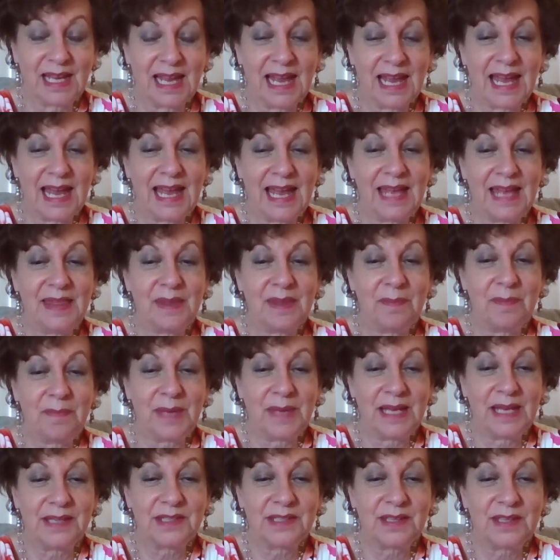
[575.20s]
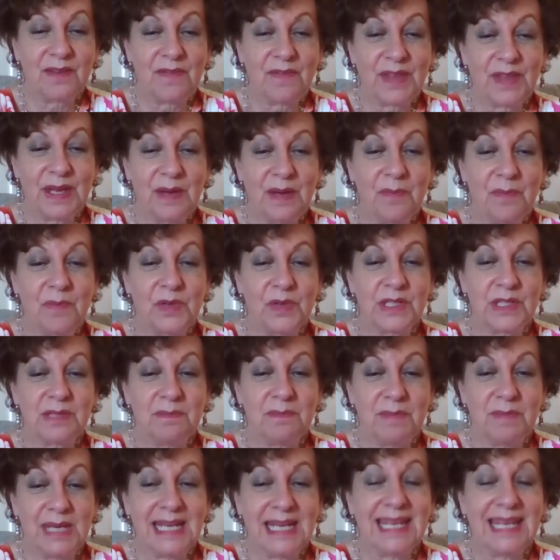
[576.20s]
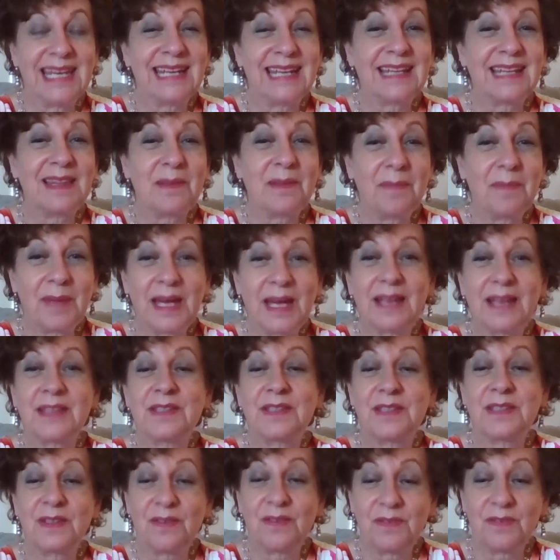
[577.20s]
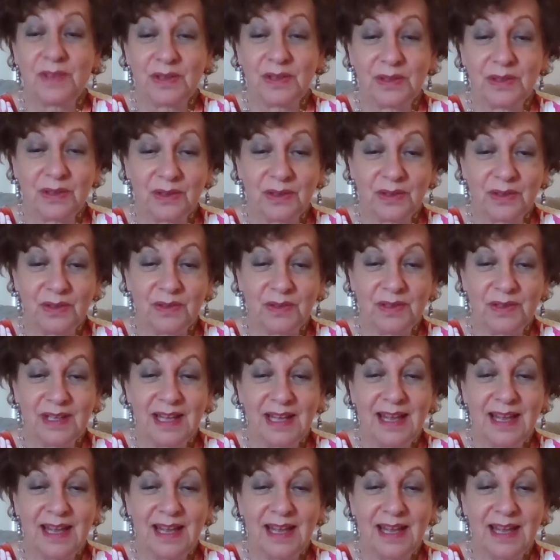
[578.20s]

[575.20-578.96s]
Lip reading: and the best of them was meeting the best of you,